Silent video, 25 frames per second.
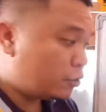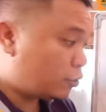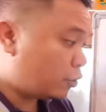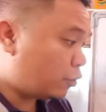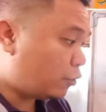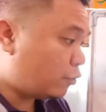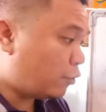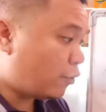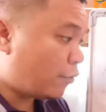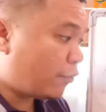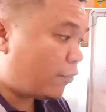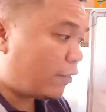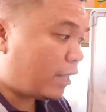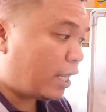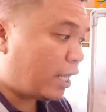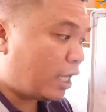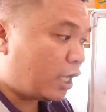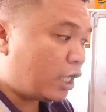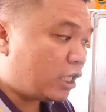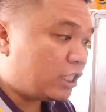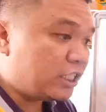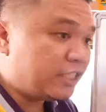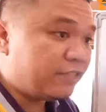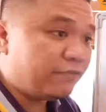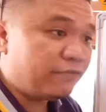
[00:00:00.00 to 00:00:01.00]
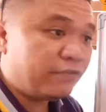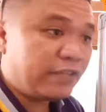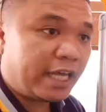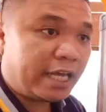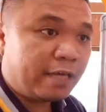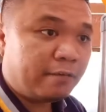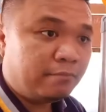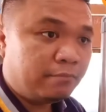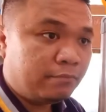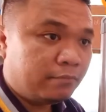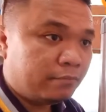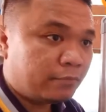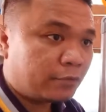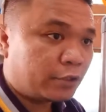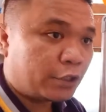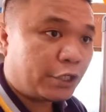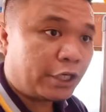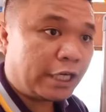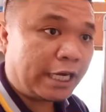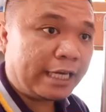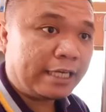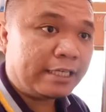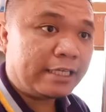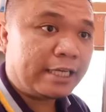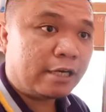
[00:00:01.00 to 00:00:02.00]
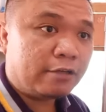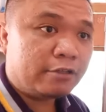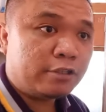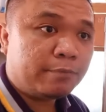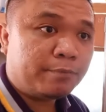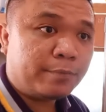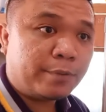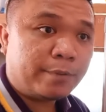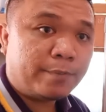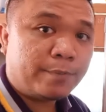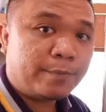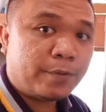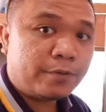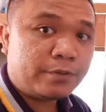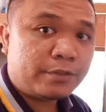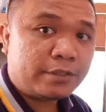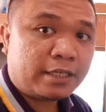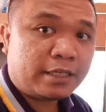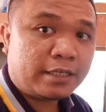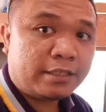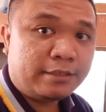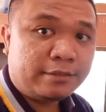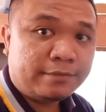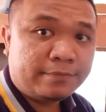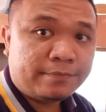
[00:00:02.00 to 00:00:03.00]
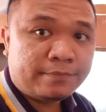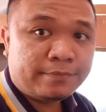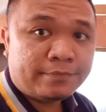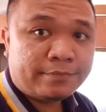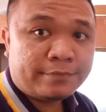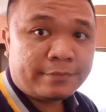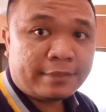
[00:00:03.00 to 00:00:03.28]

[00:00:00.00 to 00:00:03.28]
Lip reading: So do you think all of them turning down the proposal?